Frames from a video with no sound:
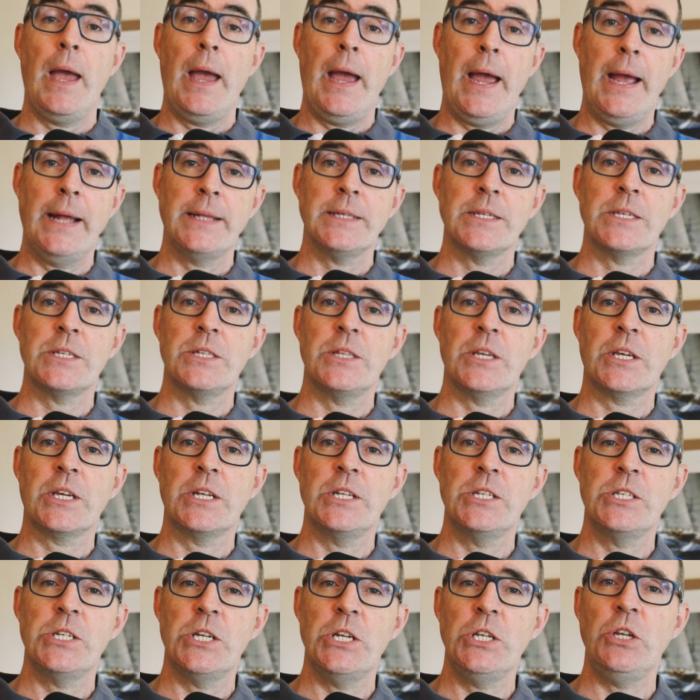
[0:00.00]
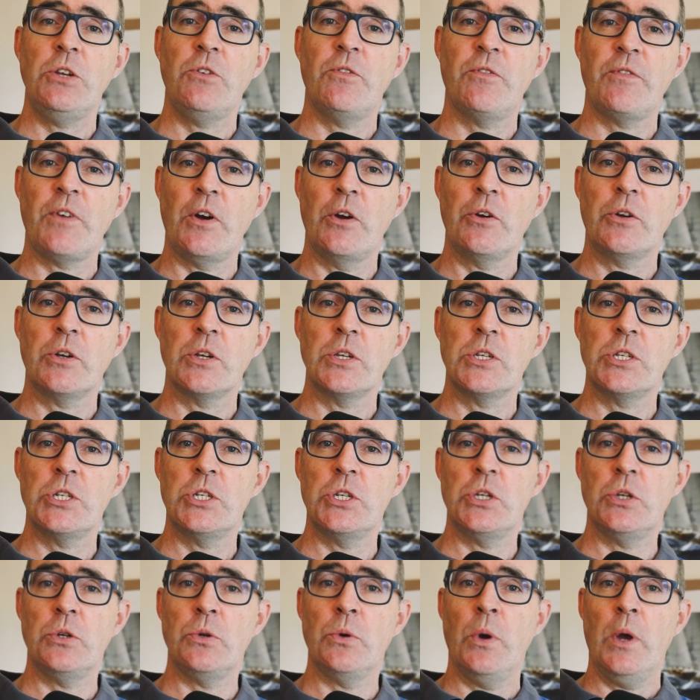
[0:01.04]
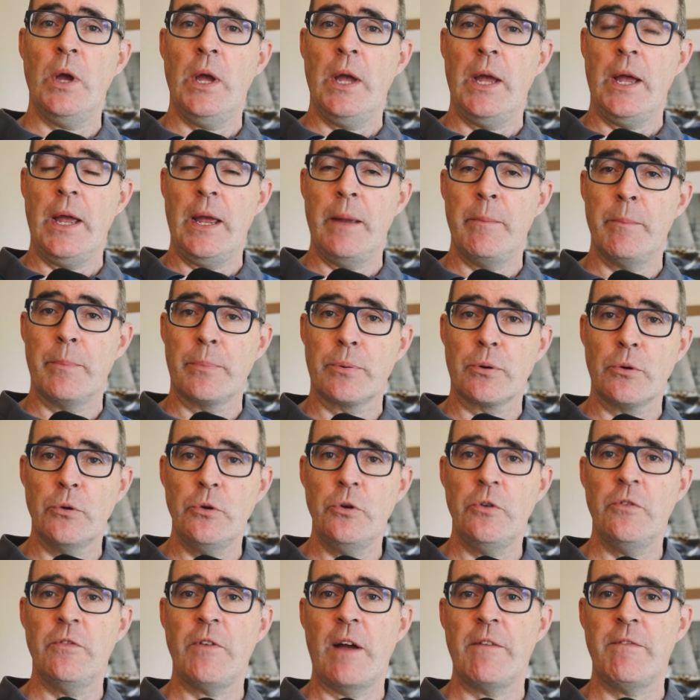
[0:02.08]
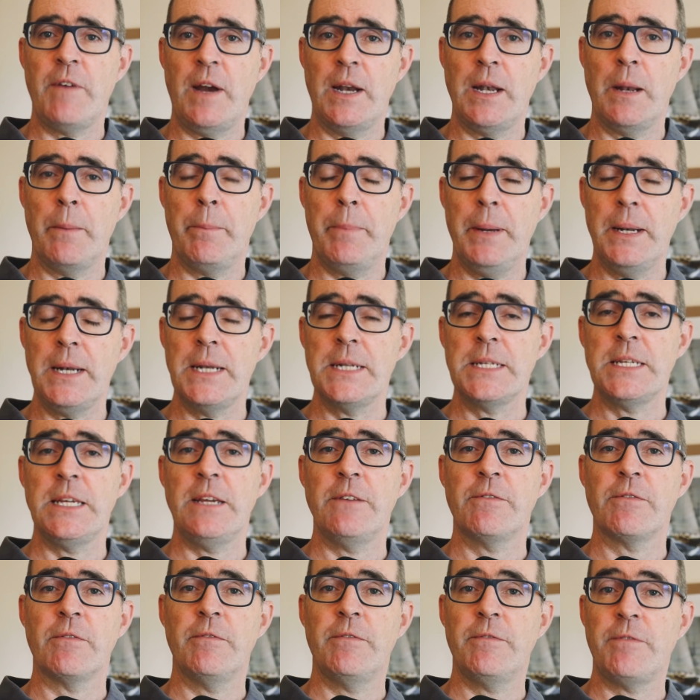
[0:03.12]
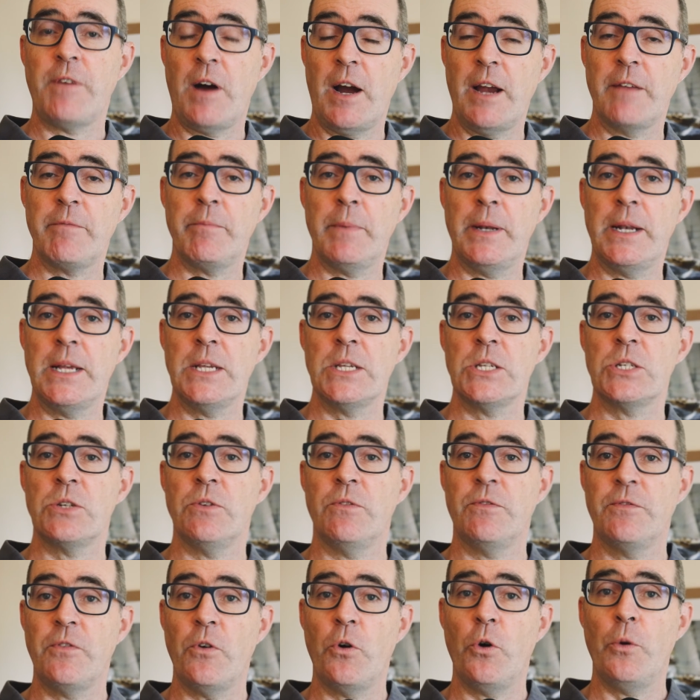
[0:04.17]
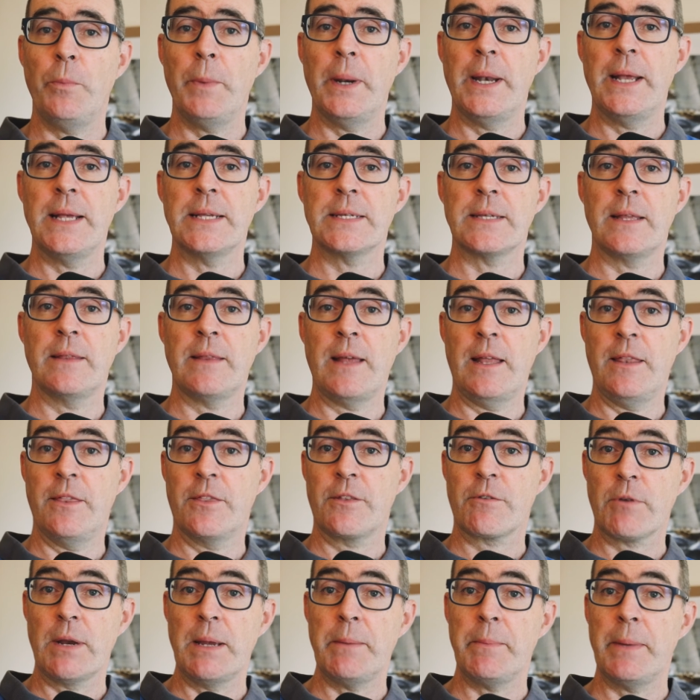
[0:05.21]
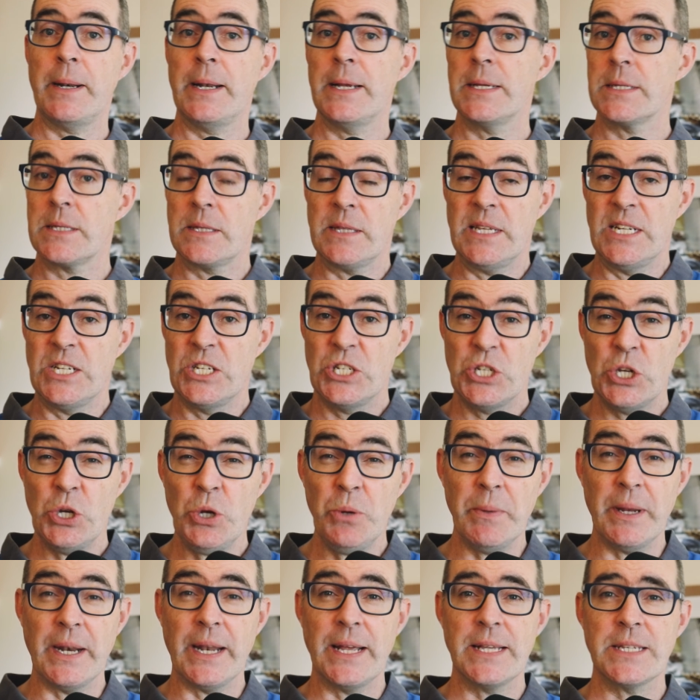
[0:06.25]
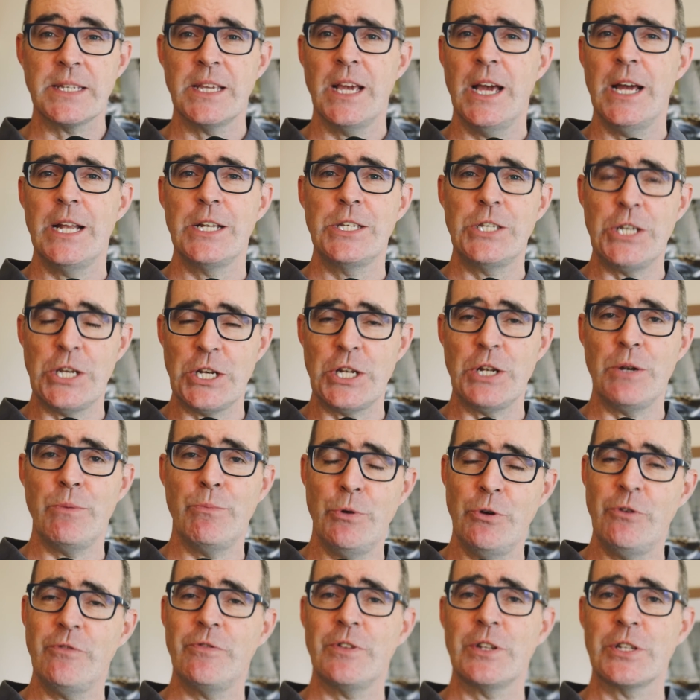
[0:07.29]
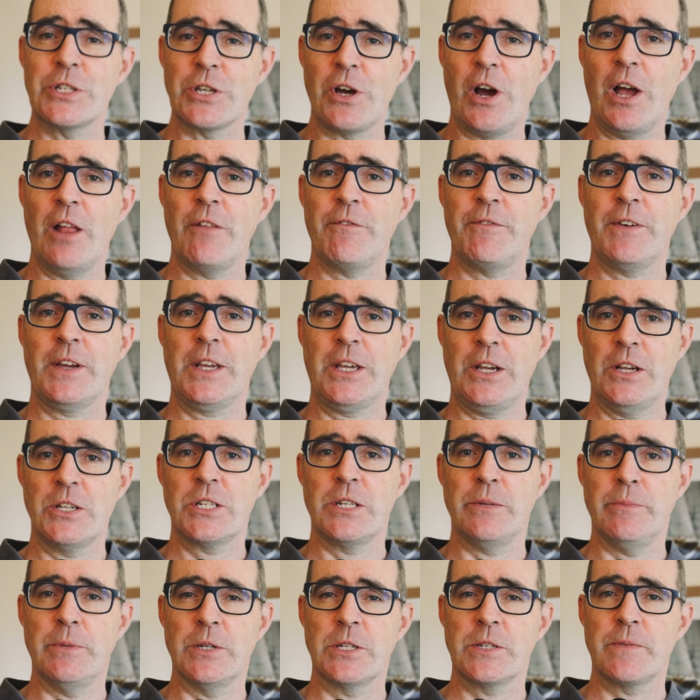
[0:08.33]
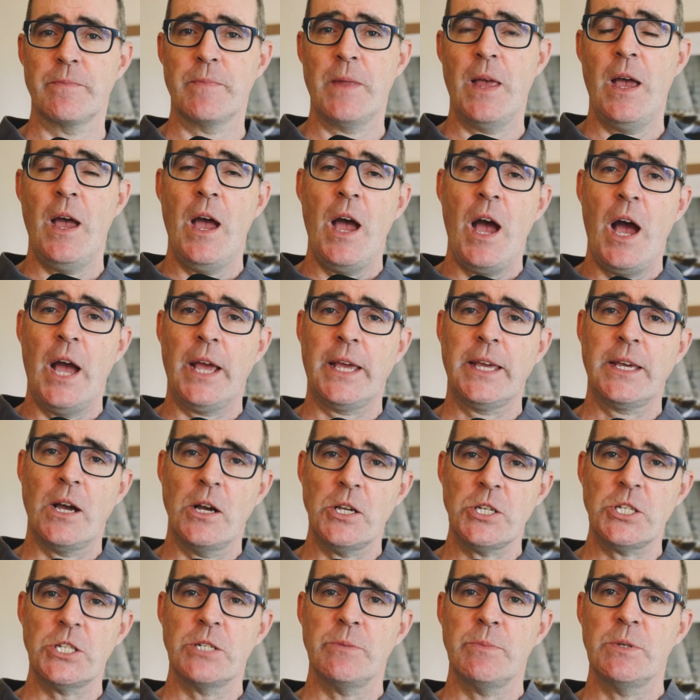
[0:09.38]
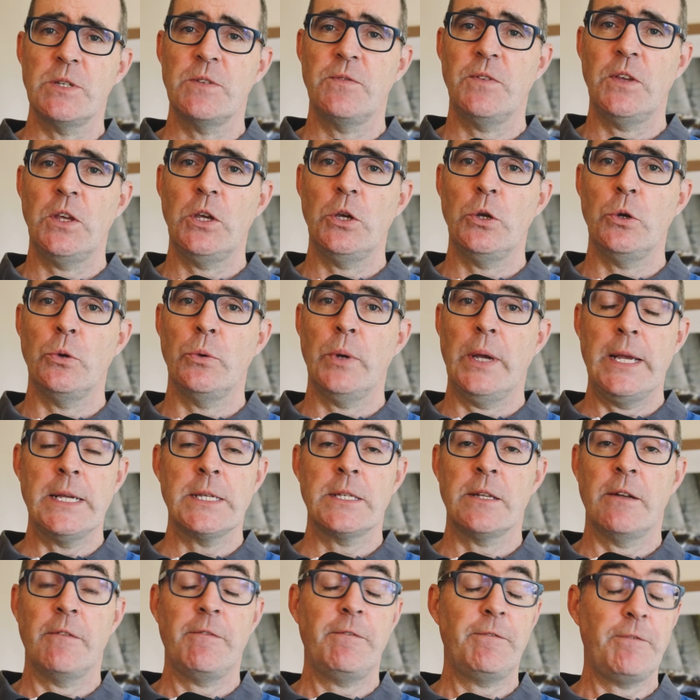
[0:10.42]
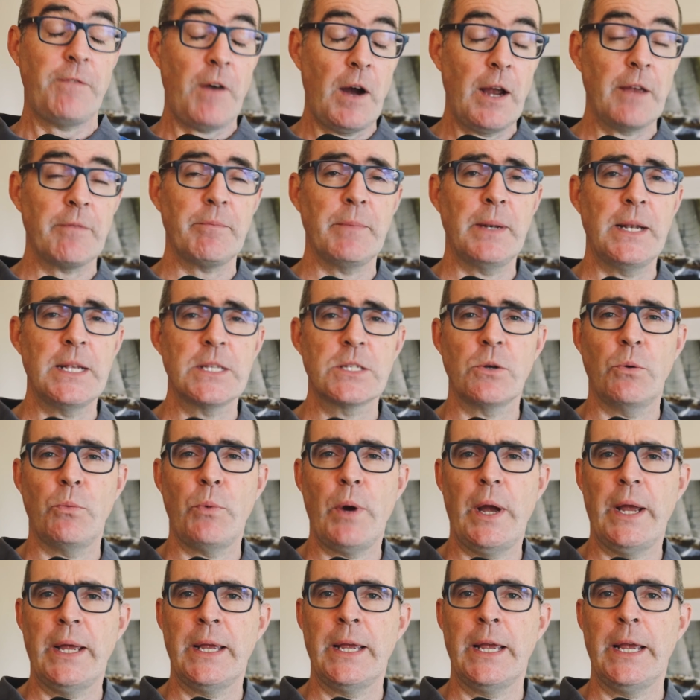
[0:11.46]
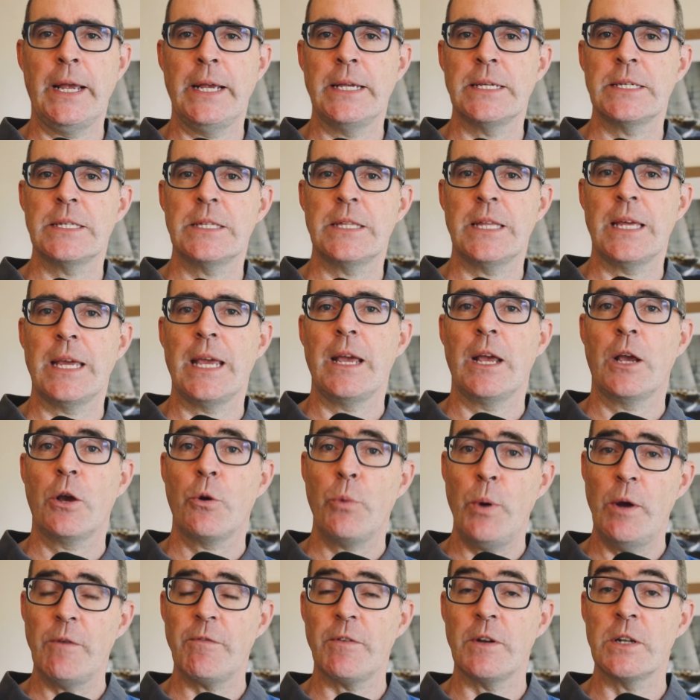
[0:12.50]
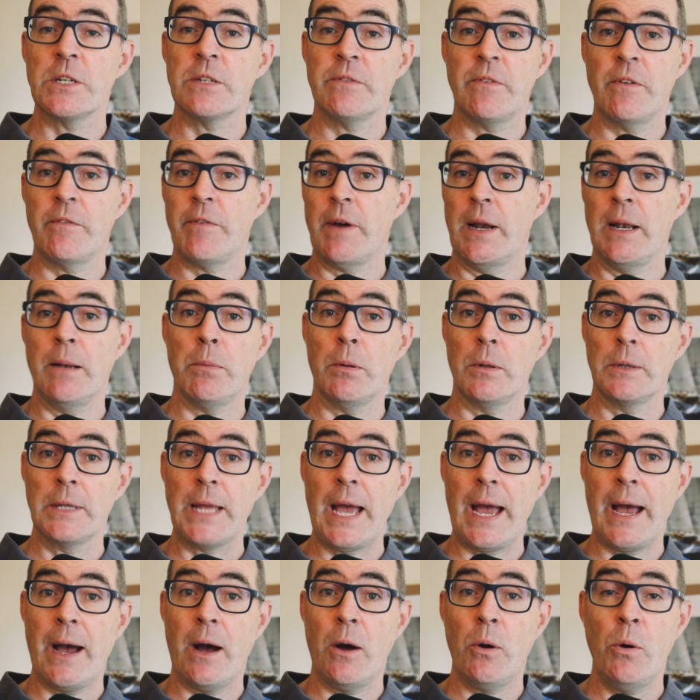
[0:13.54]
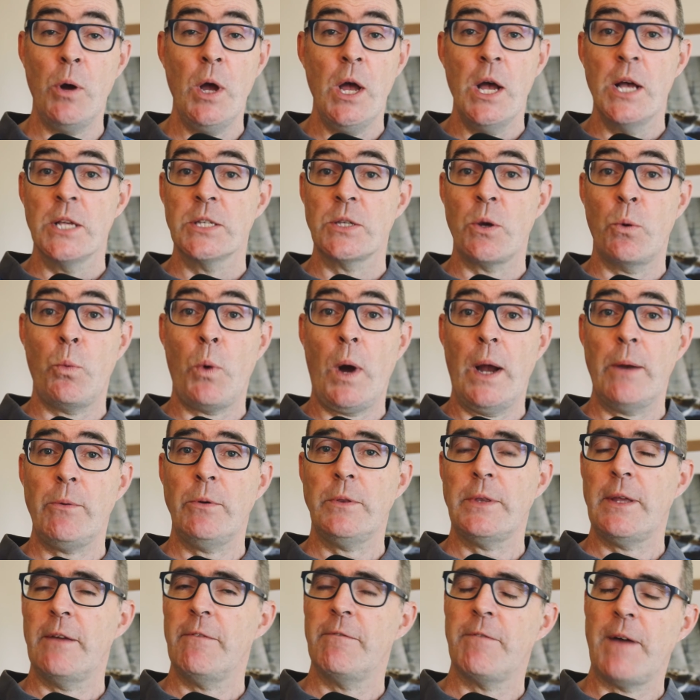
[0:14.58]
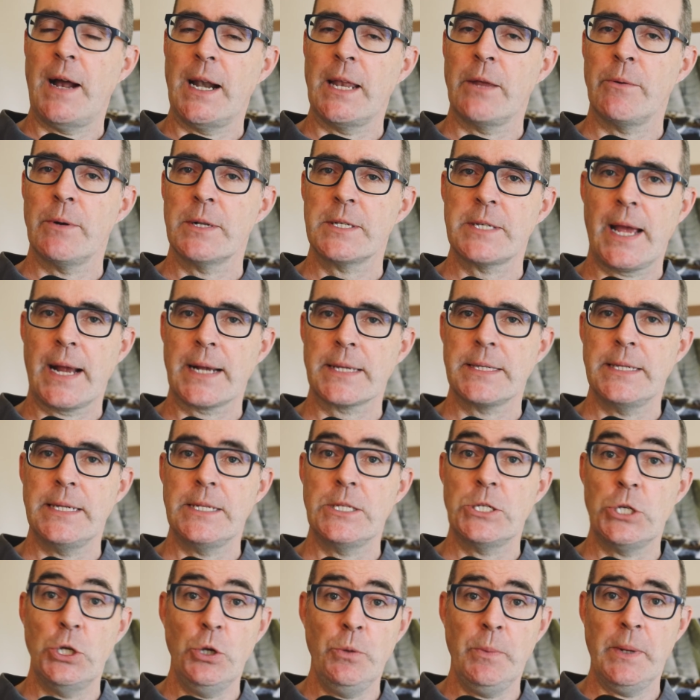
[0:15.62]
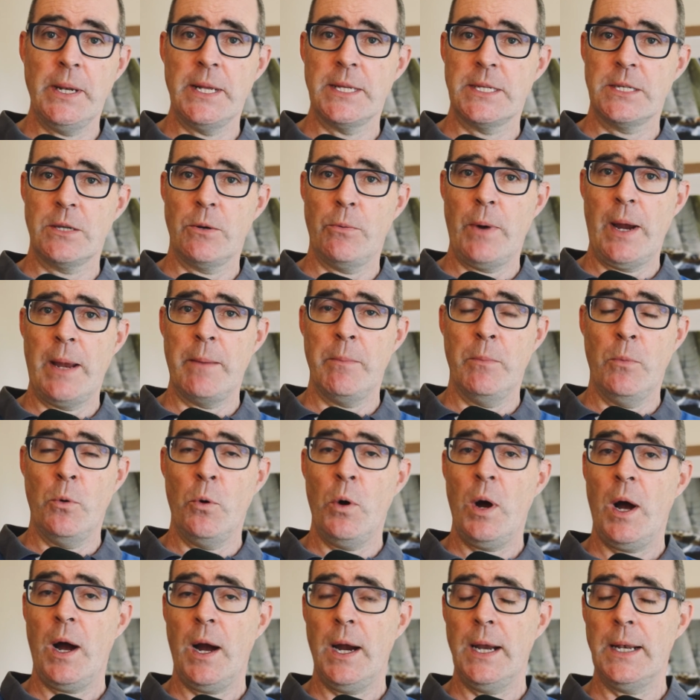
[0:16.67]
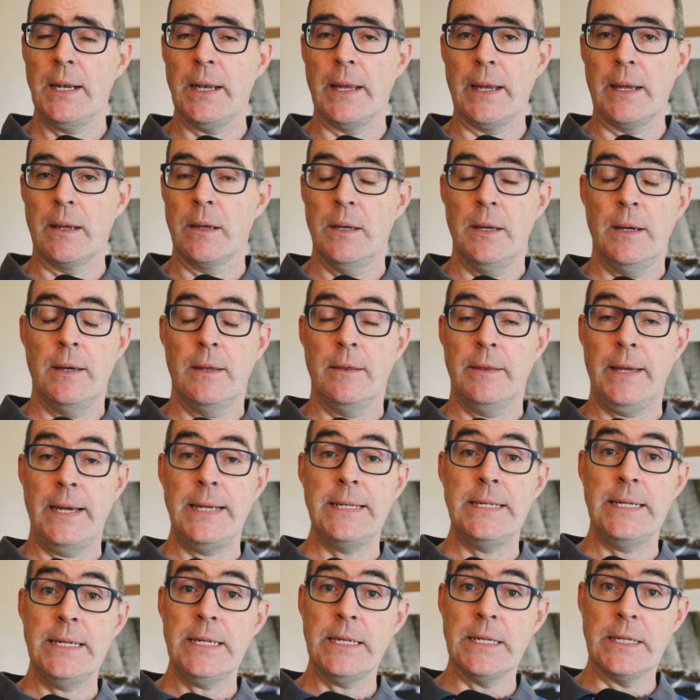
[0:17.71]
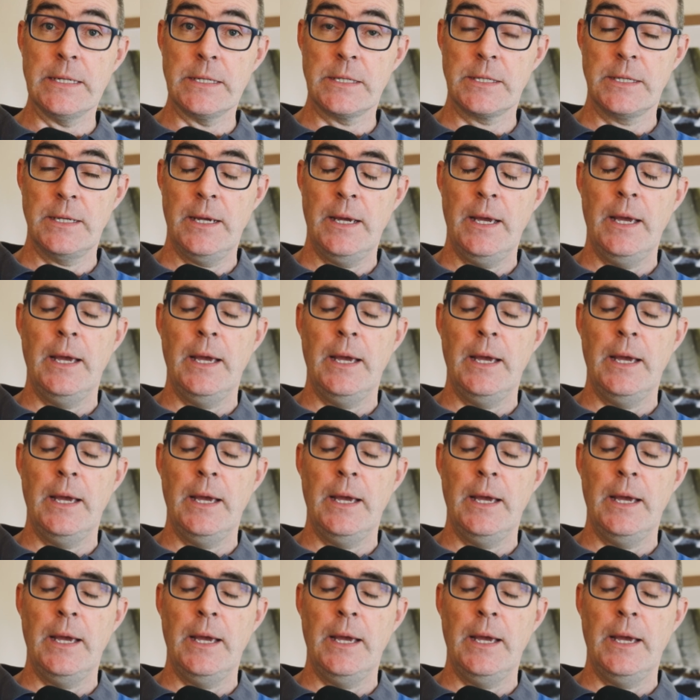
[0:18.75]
Hence, the continued focus to improve availability from 5 minutes to 4 minutes and then 3 minutes and then 2 minutes didn't move the dial for customers. A customer's view is that 5 minutes away is the equivalent of available now, so why would they value a taxi 2 minutes away more highly? They didn't.